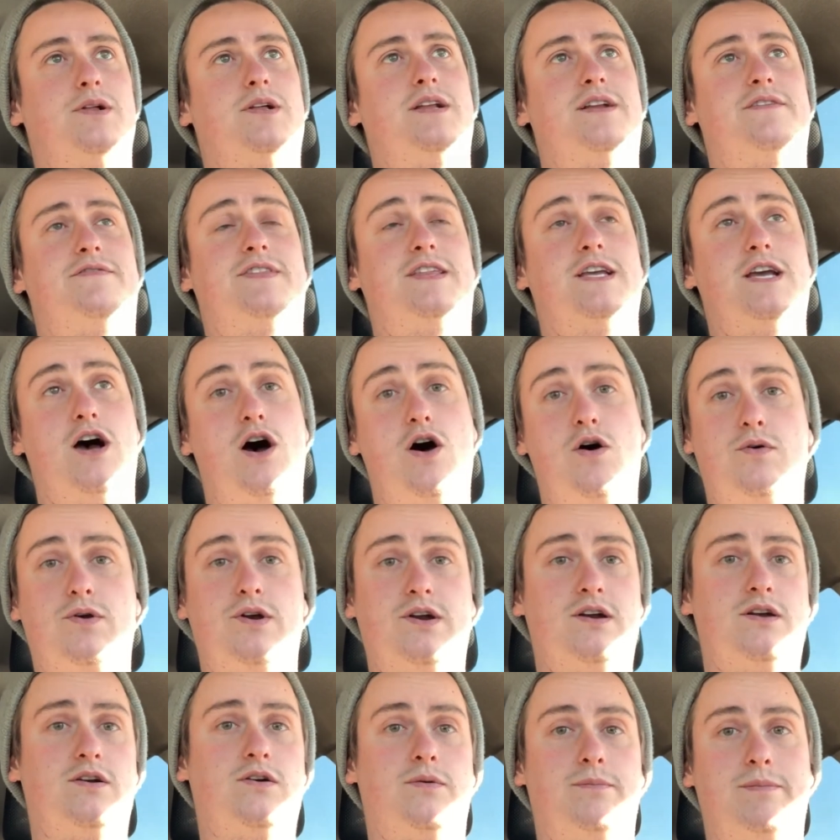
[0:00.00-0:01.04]
and if the
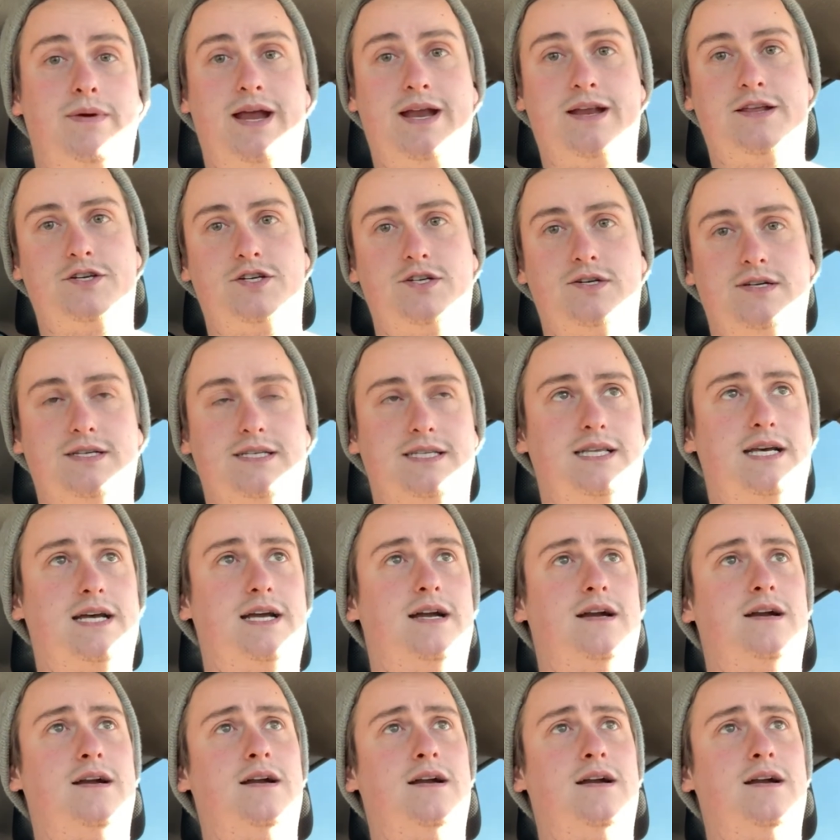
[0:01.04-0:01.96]
owner or manager is there,